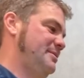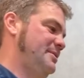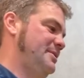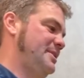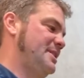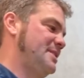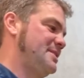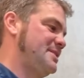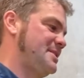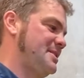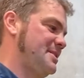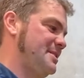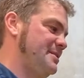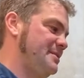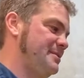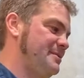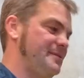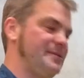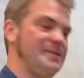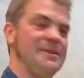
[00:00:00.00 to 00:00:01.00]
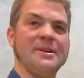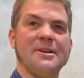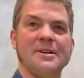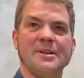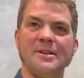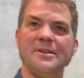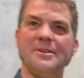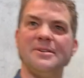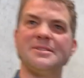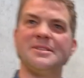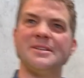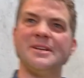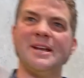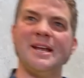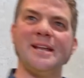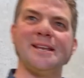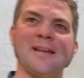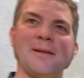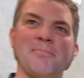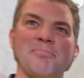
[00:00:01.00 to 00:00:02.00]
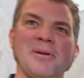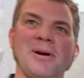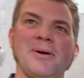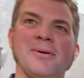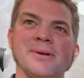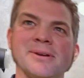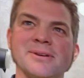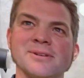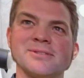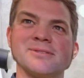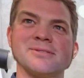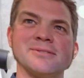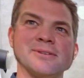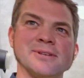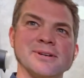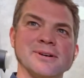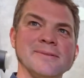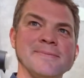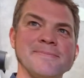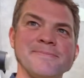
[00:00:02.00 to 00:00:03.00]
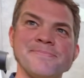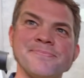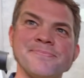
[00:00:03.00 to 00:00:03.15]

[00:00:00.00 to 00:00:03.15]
You can still close it and then power your studio.